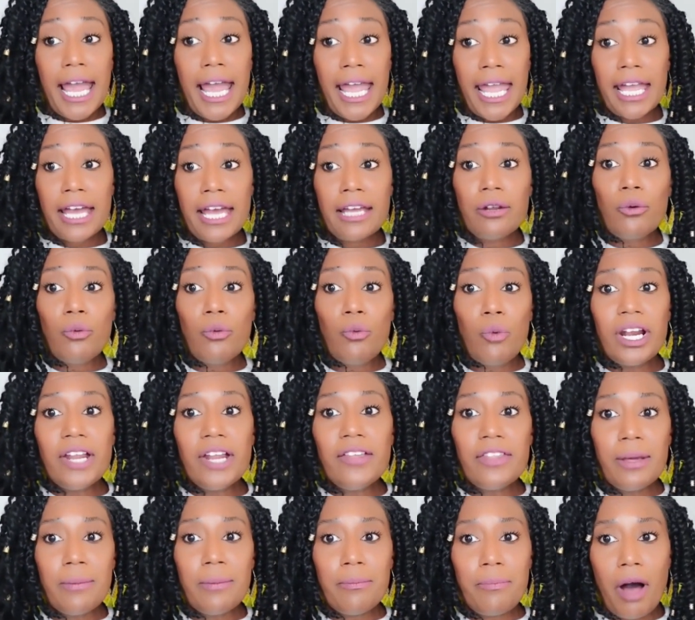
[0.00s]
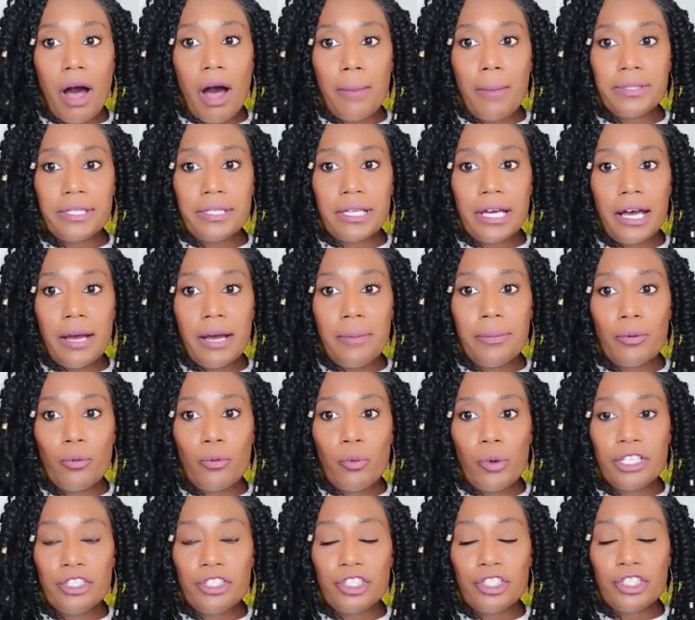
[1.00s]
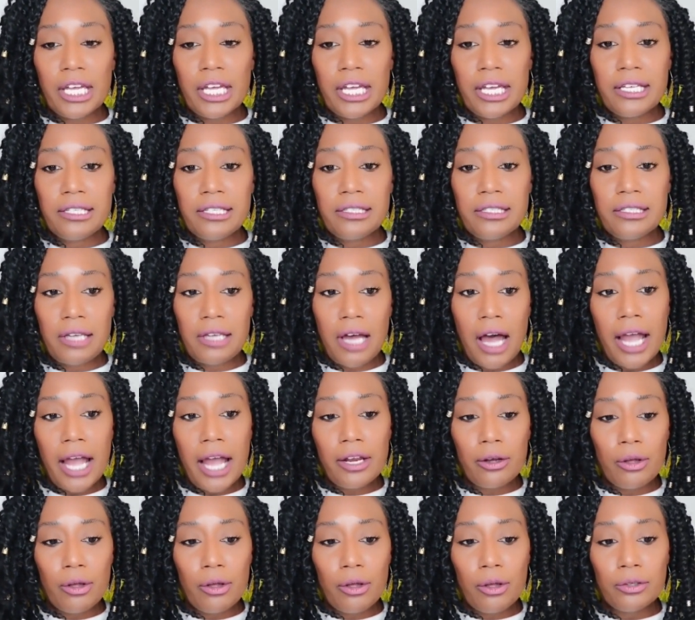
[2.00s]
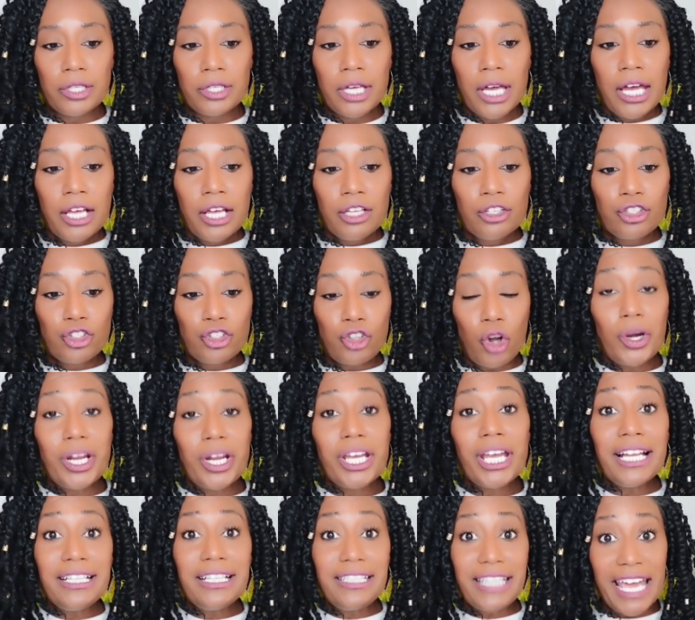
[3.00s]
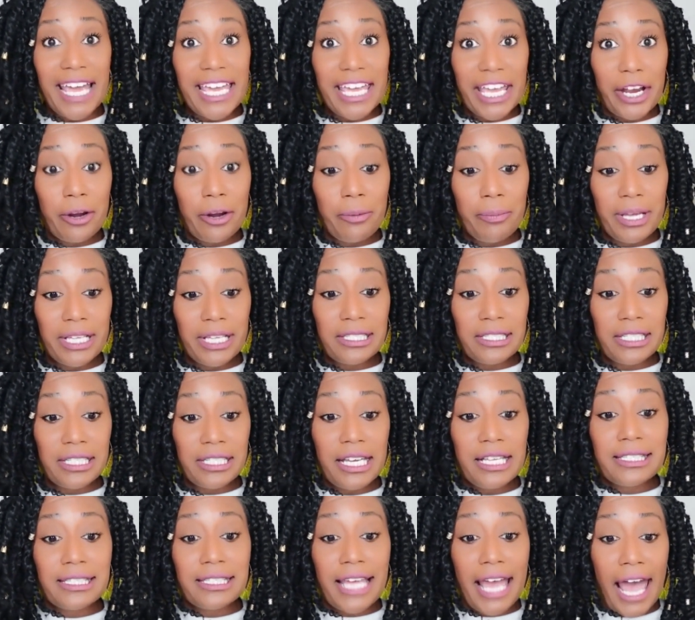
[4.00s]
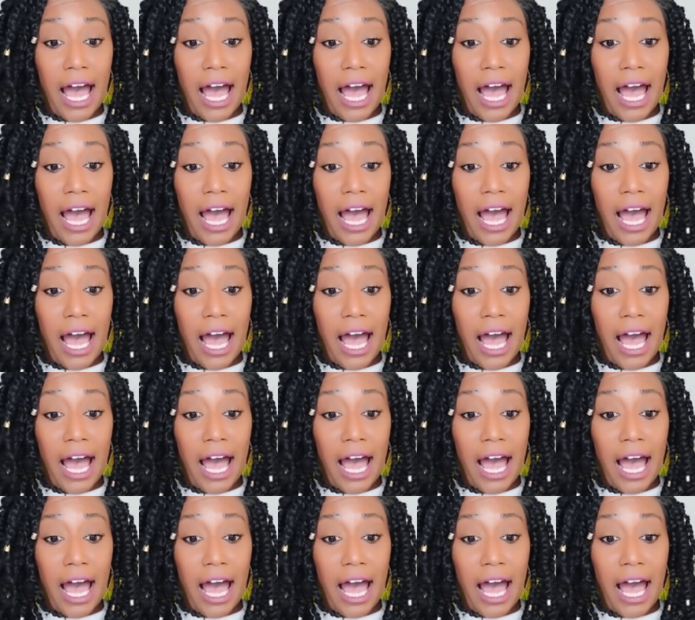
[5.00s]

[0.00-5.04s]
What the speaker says: And one of them popped up, which is titled Starting a Daycare Business,